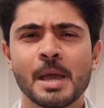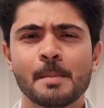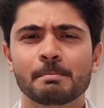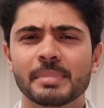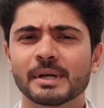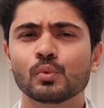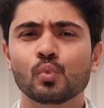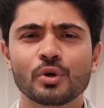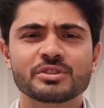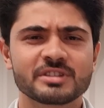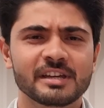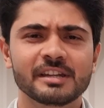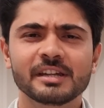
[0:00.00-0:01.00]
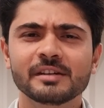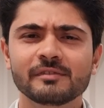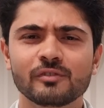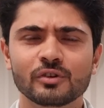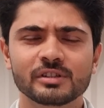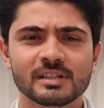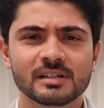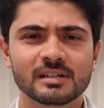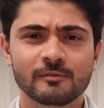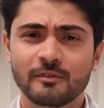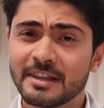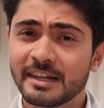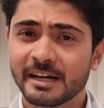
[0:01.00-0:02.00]
But what's in it for the
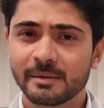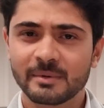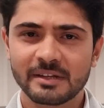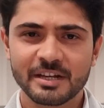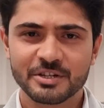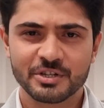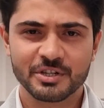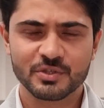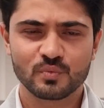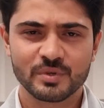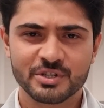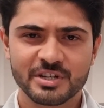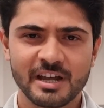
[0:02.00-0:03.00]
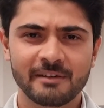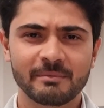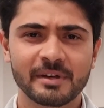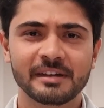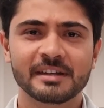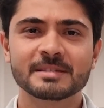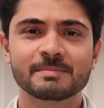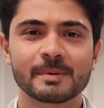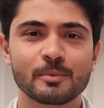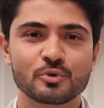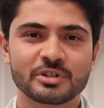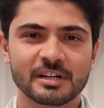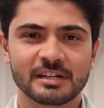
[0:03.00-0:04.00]
vulnerable nations which have been
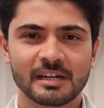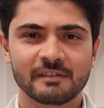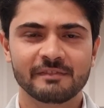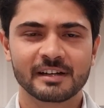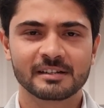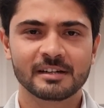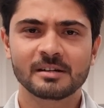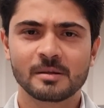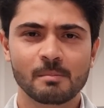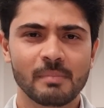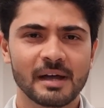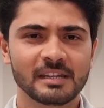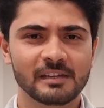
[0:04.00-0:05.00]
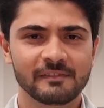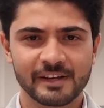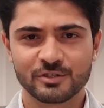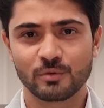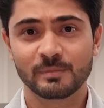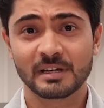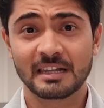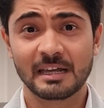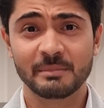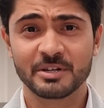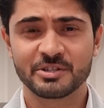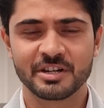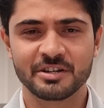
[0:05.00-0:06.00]
disproportionately affected by the effects of the
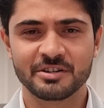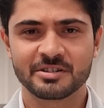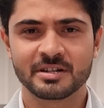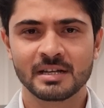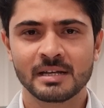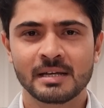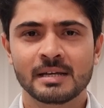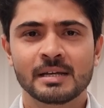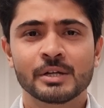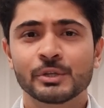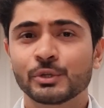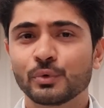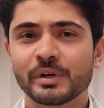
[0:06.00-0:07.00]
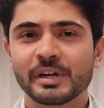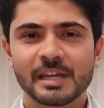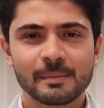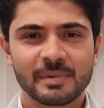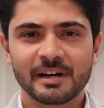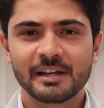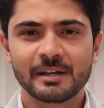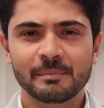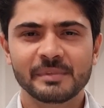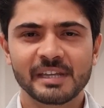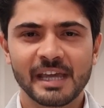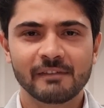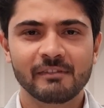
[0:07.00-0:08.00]
climate change? Thoriq
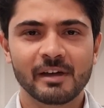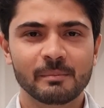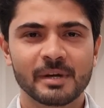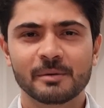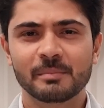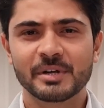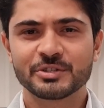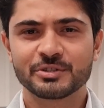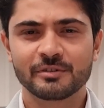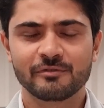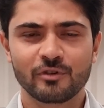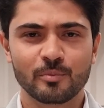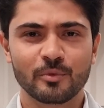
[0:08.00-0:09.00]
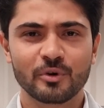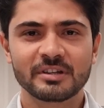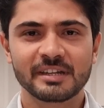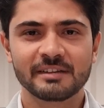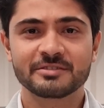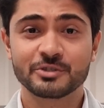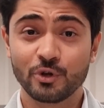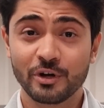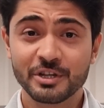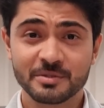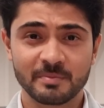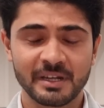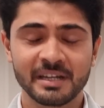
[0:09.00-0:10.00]
Ibrahim, the Environment Minister for Maldives,
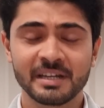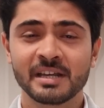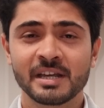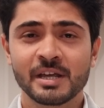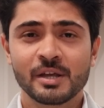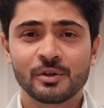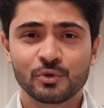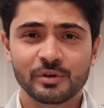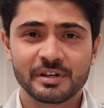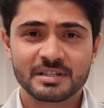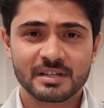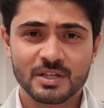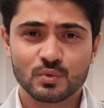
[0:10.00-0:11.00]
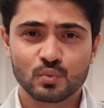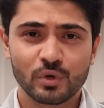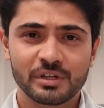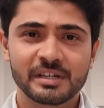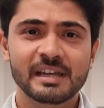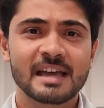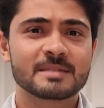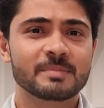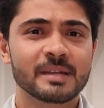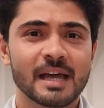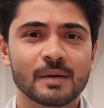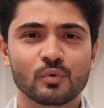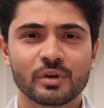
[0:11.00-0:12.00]
joins me to discuss what he has
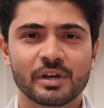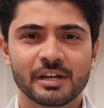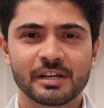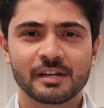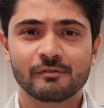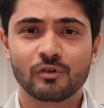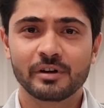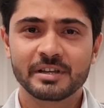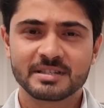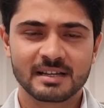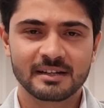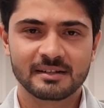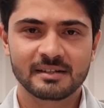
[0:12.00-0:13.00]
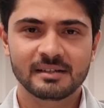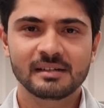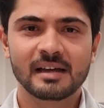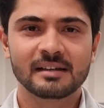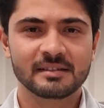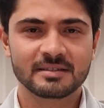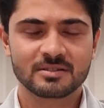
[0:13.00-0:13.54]
been advocating for his country at this